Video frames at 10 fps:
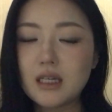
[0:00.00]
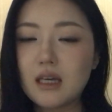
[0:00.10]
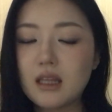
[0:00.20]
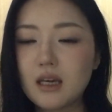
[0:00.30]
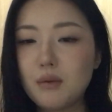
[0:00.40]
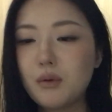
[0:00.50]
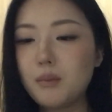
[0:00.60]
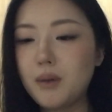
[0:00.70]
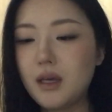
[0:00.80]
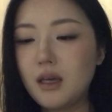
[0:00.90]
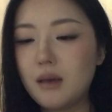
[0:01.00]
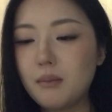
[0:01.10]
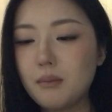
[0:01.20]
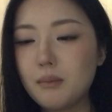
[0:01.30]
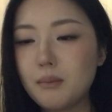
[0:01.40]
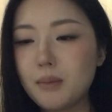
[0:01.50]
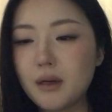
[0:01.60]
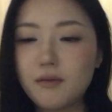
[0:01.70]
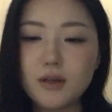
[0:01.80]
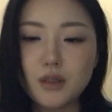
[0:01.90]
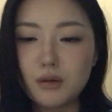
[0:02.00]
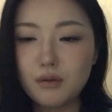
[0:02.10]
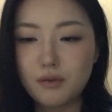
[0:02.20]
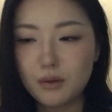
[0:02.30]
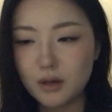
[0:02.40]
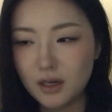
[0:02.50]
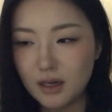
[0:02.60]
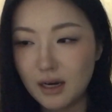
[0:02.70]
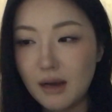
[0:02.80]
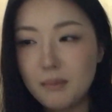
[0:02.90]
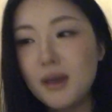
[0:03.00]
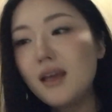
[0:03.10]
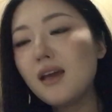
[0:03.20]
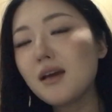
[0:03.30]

I think it would be beneficial for me,